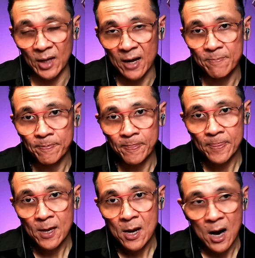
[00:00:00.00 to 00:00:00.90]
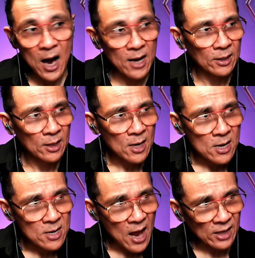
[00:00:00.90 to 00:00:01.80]
Okay? Alright.
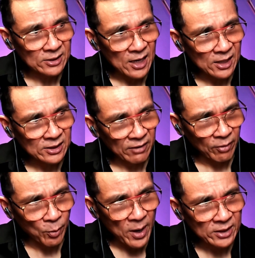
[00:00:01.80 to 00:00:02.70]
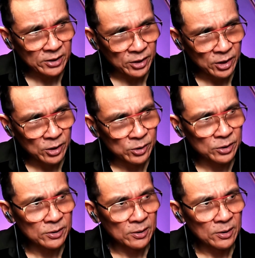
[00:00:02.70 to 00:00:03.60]
That's several ways to
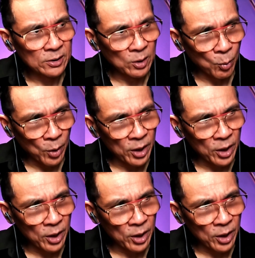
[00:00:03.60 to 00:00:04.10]
use the